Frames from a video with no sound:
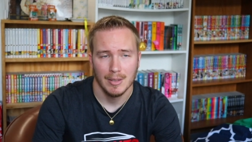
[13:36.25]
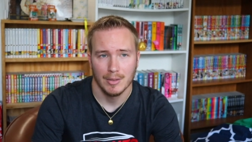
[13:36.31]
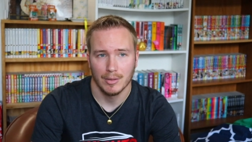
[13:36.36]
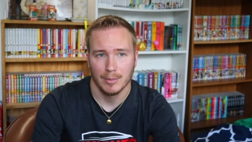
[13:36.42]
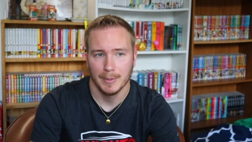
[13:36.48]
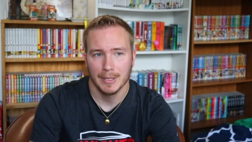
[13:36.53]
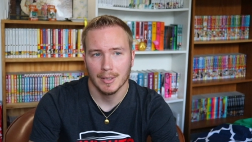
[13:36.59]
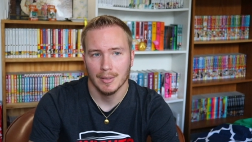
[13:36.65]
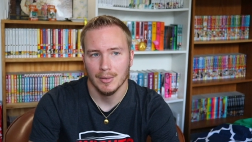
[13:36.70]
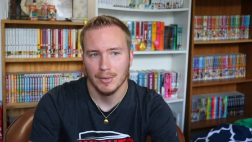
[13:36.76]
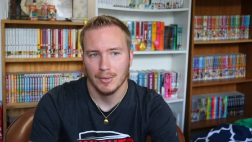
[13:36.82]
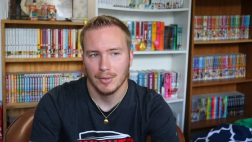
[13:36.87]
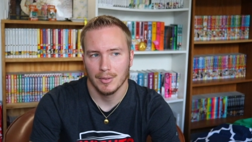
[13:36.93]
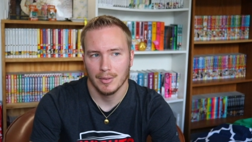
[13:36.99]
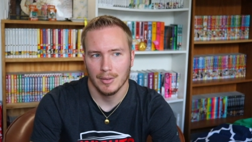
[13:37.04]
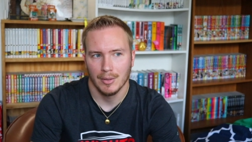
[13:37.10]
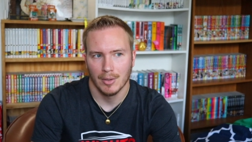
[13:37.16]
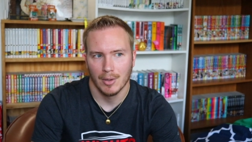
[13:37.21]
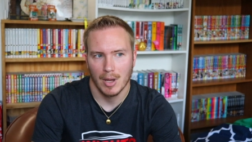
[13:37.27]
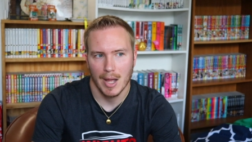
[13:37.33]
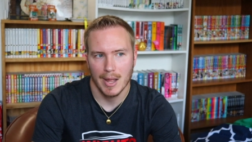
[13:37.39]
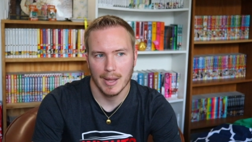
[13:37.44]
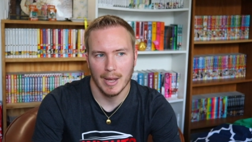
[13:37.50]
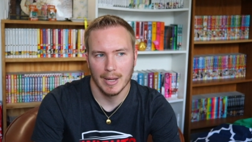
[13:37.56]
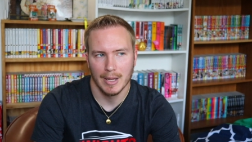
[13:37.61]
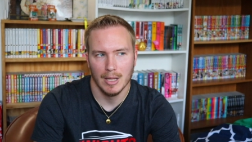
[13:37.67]
just because, you know,
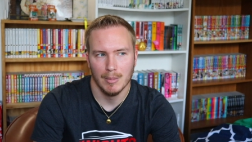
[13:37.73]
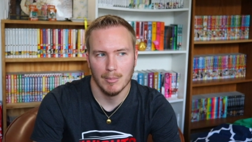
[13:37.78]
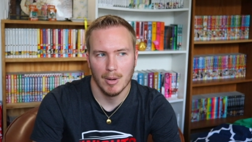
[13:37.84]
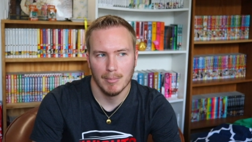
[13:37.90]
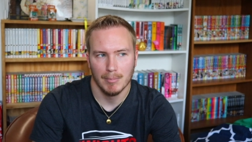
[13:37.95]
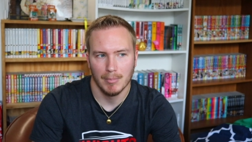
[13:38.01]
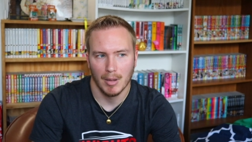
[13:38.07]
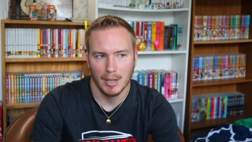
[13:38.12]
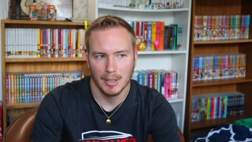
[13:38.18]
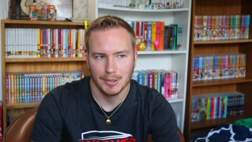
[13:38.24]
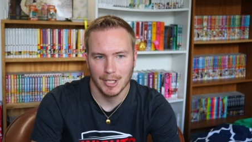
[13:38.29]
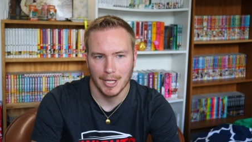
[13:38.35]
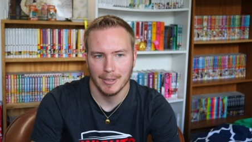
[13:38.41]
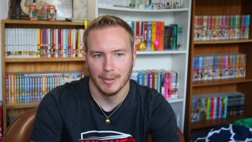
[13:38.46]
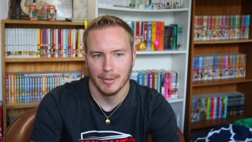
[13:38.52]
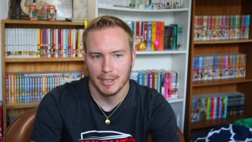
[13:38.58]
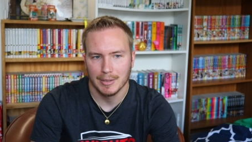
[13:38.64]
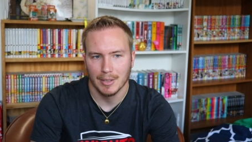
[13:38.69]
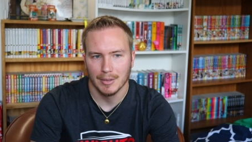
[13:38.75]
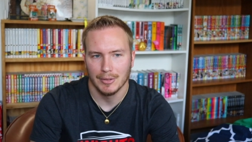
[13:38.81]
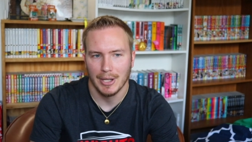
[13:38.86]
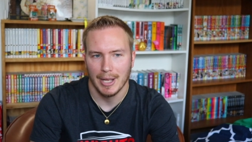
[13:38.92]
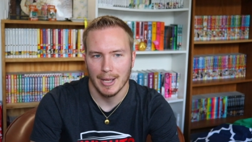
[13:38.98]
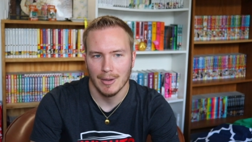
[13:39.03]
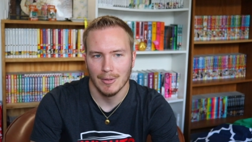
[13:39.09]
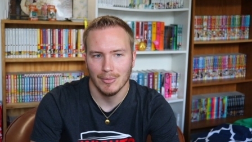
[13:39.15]
I, I am a, a, channel that does
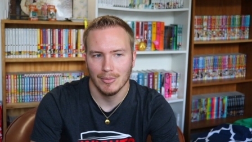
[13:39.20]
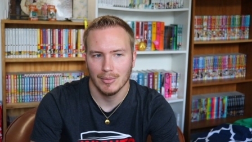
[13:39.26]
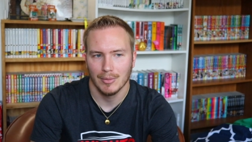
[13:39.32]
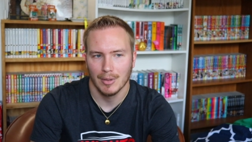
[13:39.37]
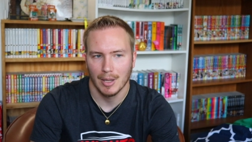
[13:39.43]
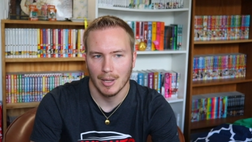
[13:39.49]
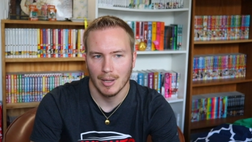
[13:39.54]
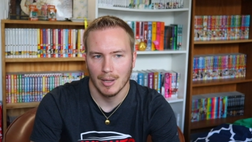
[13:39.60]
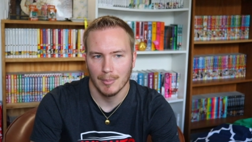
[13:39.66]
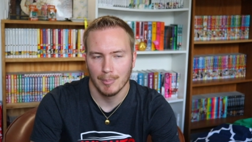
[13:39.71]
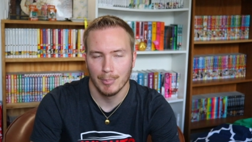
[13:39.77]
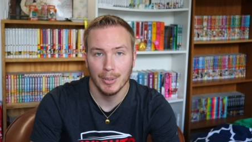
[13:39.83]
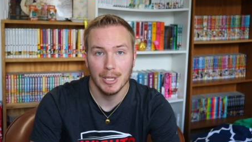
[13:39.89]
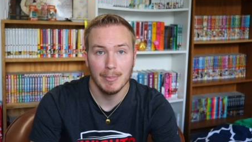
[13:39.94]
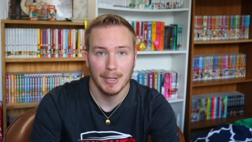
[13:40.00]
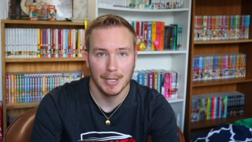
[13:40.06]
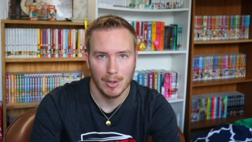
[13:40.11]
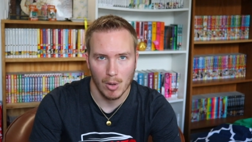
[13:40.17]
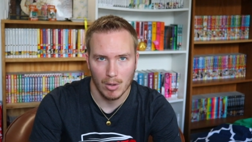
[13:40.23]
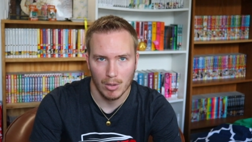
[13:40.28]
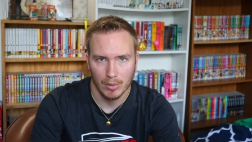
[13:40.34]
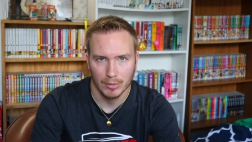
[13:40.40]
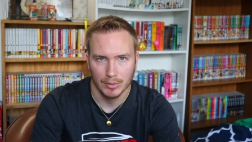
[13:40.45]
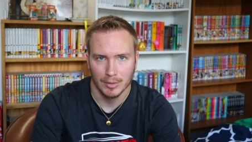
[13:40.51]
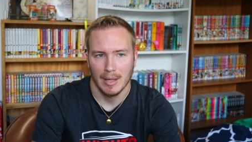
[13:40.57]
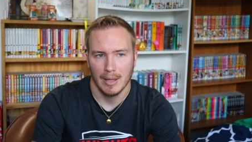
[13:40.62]
have uh, pretty big
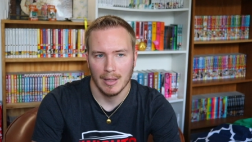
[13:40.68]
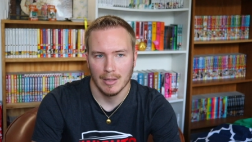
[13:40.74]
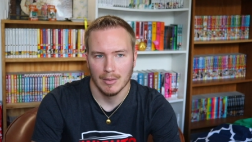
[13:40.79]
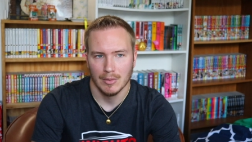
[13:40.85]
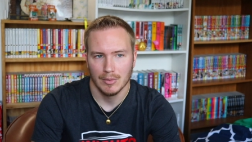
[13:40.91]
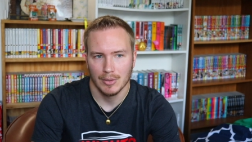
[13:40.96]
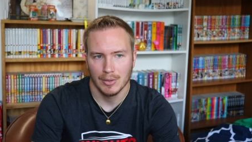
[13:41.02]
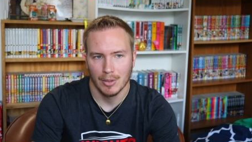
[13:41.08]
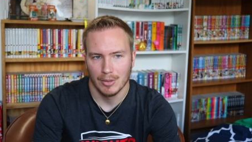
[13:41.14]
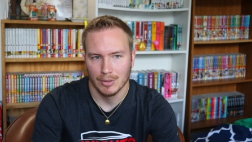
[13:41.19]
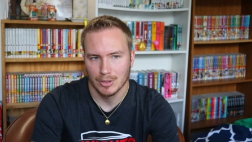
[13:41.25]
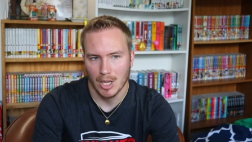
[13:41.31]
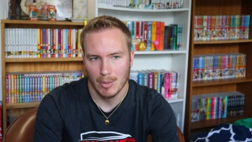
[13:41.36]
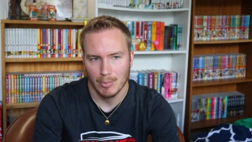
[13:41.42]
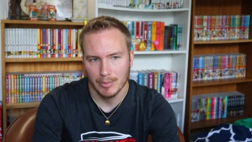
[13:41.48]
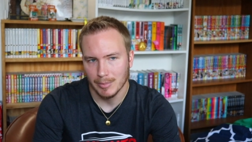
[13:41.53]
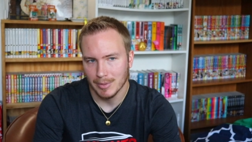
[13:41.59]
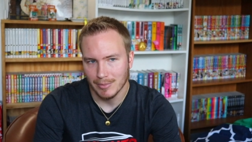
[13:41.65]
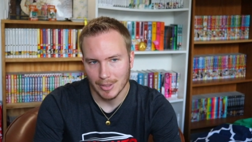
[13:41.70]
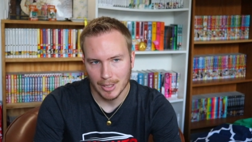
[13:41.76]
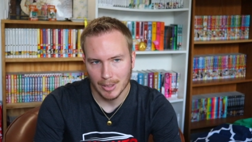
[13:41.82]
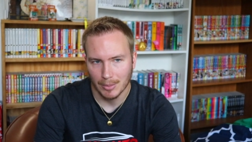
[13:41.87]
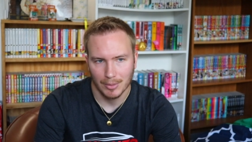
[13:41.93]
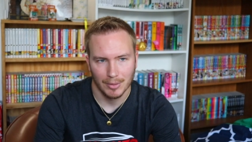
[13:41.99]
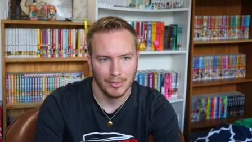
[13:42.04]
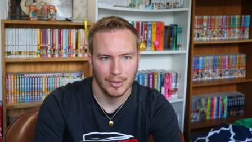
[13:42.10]
hauls and, you know, the shop with me
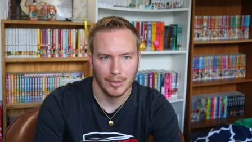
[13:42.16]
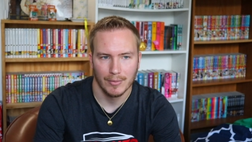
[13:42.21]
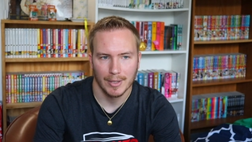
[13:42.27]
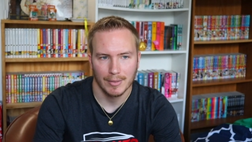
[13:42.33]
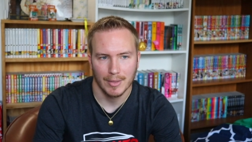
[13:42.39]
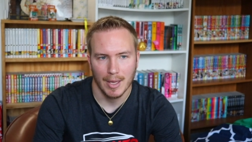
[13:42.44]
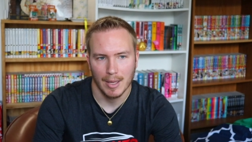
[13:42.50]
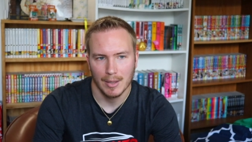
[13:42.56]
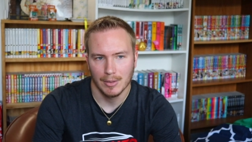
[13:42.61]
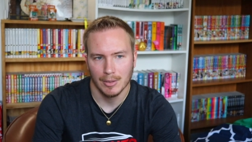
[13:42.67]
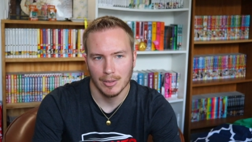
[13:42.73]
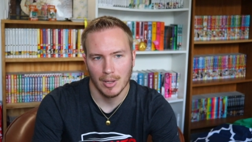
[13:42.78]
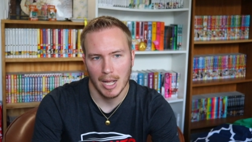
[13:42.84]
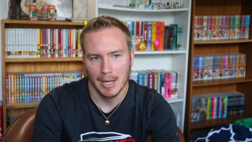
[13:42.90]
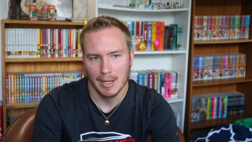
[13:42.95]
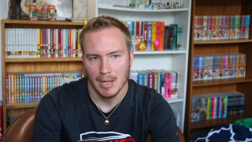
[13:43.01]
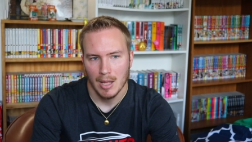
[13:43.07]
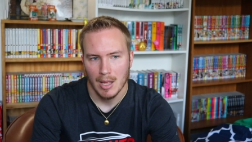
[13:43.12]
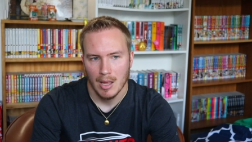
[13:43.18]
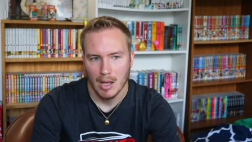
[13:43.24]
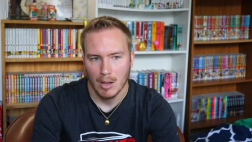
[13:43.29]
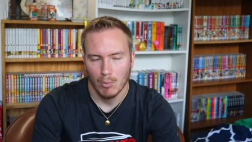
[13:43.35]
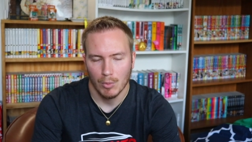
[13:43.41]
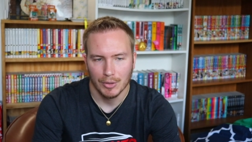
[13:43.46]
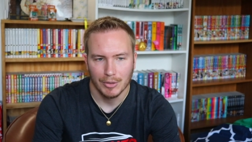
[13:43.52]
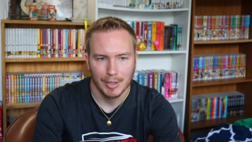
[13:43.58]
videos and stuff like that. You know, I,
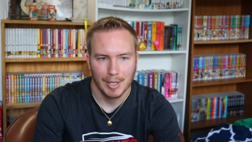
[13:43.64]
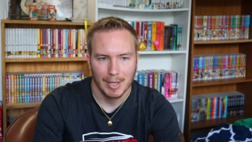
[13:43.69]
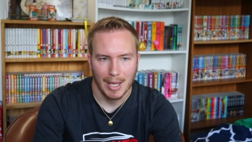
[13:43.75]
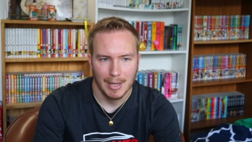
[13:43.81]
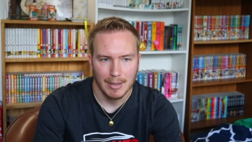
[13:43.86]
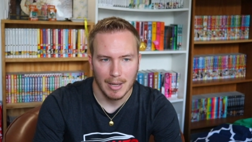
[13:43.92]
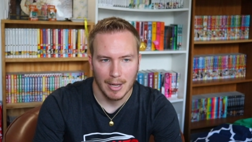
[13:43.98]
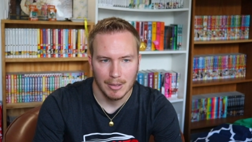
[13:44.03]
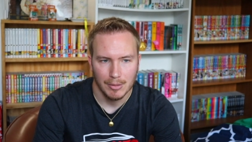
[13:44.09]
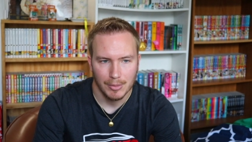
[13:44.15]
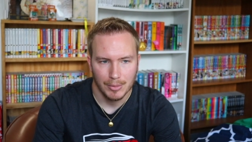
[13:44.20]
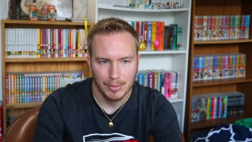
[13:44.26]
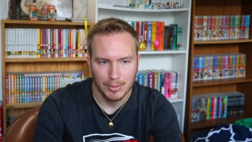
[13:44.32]
once again, I, I